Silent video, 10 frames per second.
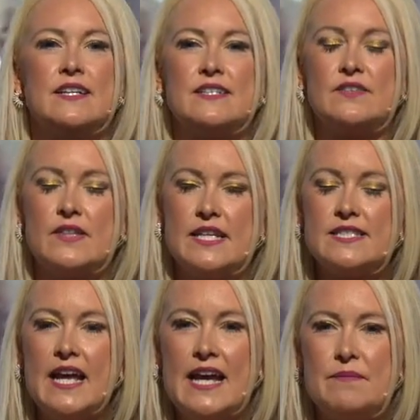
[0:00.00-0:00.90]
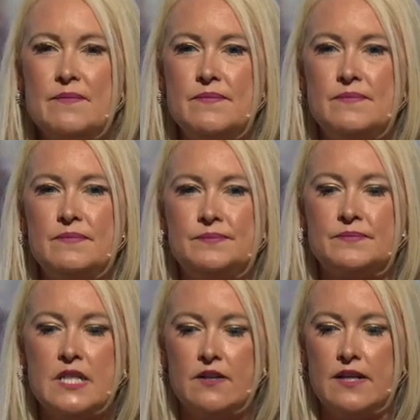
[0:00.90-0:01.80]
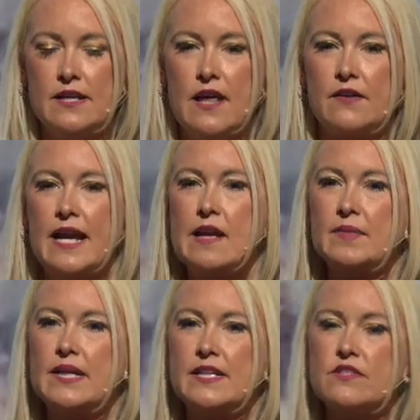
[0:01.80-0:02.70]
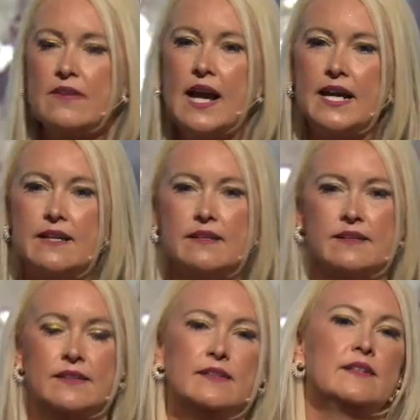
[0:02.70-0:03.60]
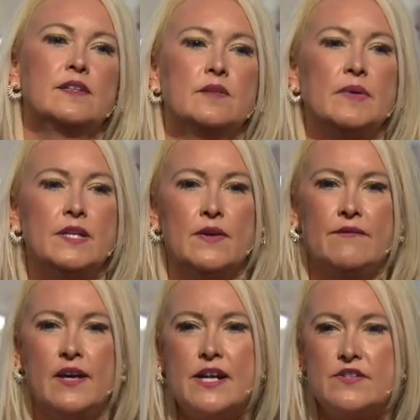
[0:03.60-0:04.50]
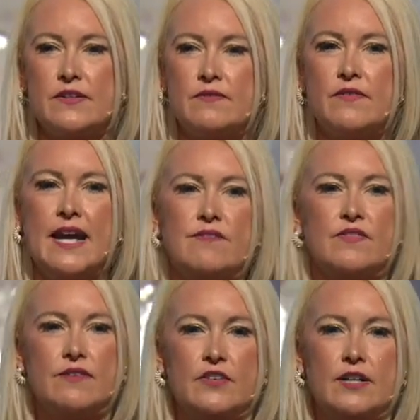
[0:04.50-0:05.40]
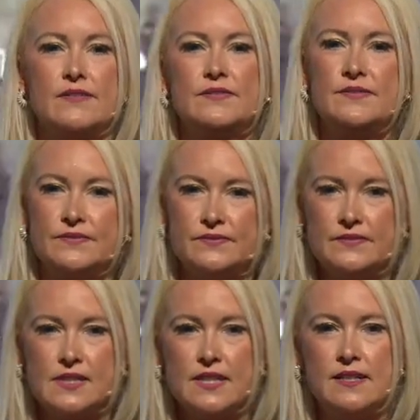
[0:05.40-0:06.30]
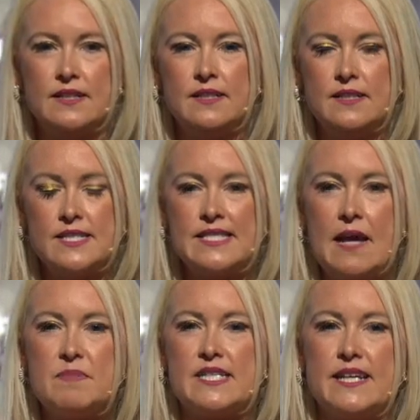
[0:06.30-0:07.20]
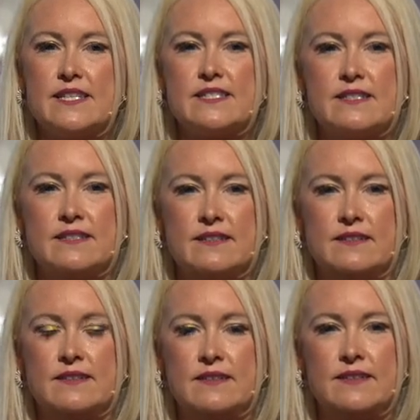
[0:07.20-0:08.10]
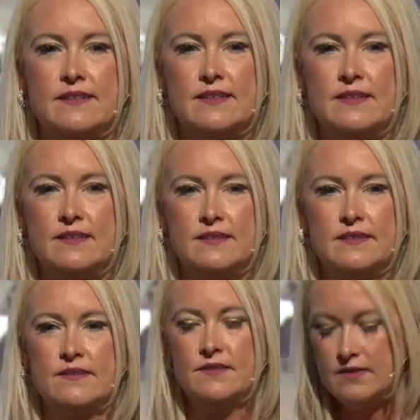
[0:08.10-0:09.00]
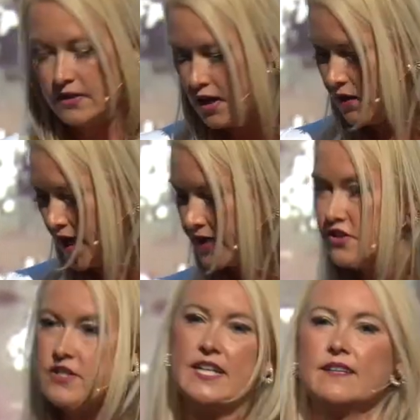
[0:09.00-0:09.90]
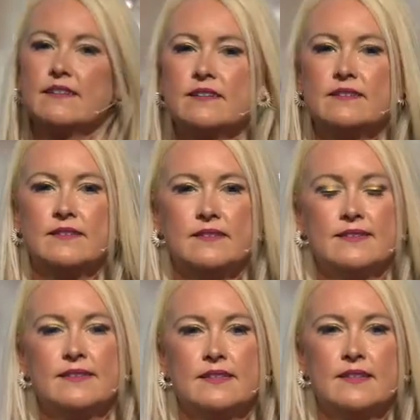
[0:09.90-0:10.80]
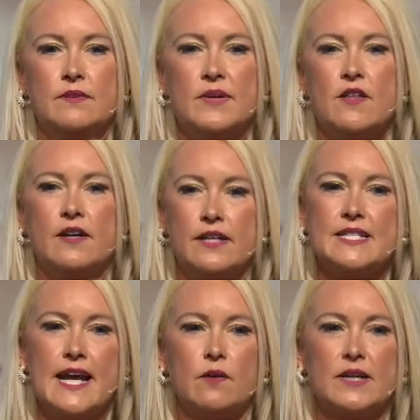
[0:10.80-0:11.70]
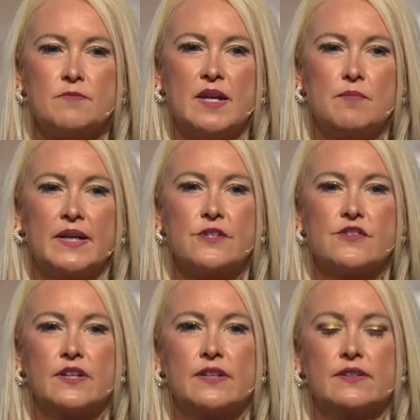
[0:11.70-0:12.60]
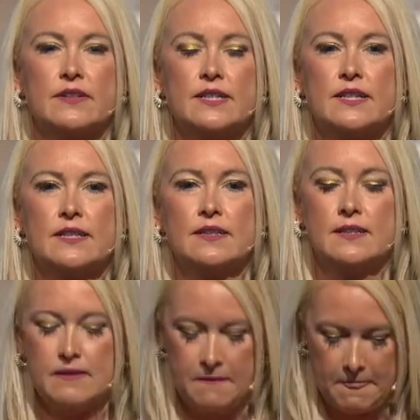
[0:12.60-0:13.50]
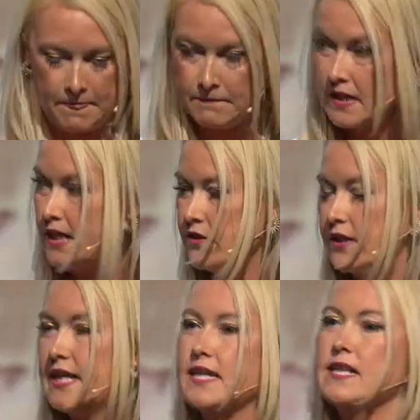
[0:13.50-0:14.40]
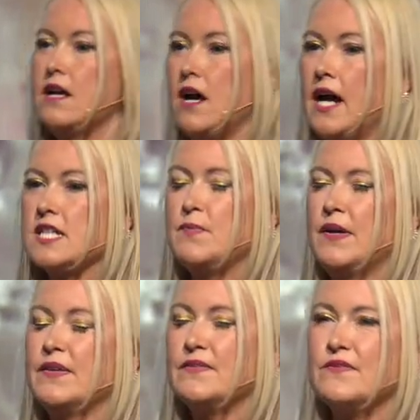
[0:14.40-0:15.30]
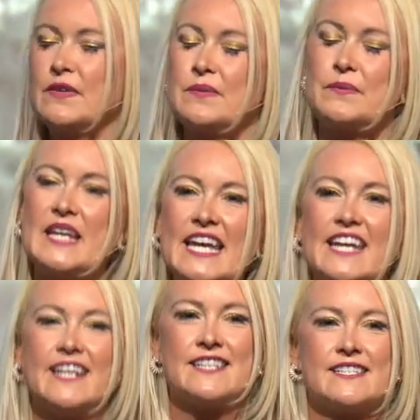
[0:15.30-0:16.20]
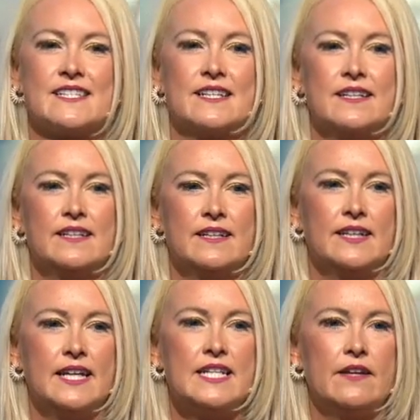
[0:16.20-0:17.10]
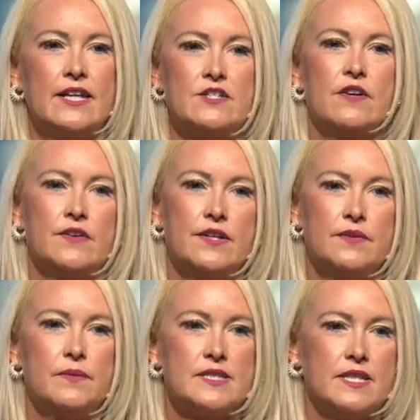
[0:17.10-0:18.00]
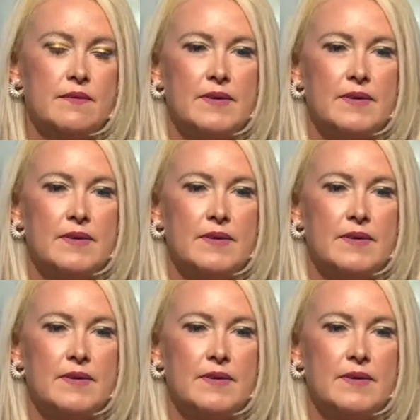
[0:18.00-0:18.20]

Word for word: So this time, you're in another ambulance ride, but you have 105 fever, sepsis, low oxygen with heart attack, watch blood pressure. And you're in the hospital for weeks until they show you what's in the